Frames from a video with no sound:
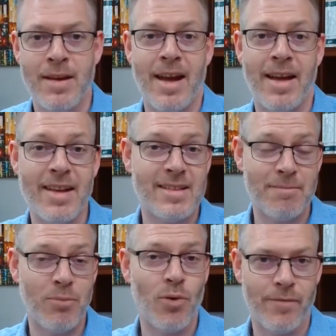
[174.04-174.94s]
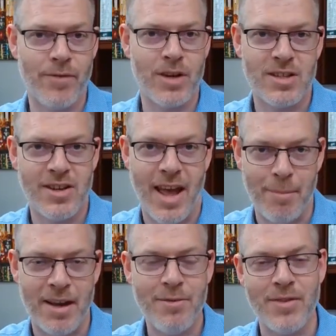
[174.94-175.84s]
And that's an important first step.
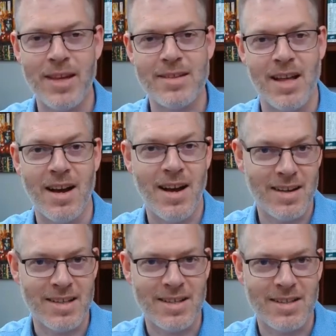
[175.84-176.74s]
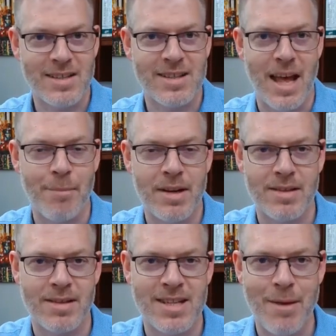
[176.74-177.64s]
I don't think it's the hardest step, but it's a
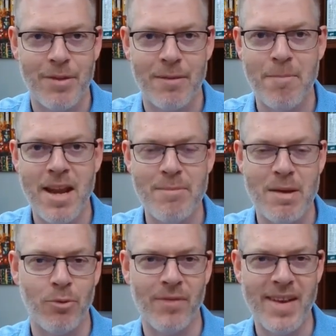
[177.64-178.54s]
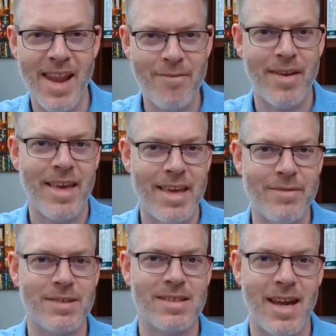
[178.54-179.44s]
step that many people never
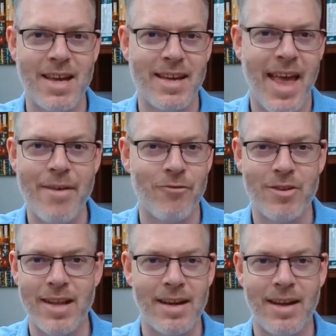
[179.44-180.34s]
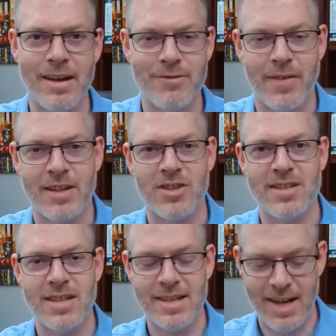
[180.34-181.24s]
even take ever in their lives of actually
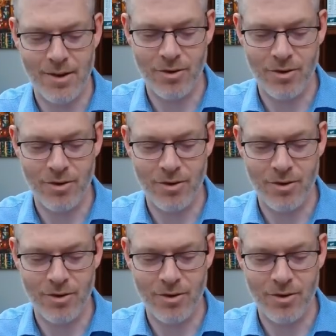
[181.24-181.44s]
sitting down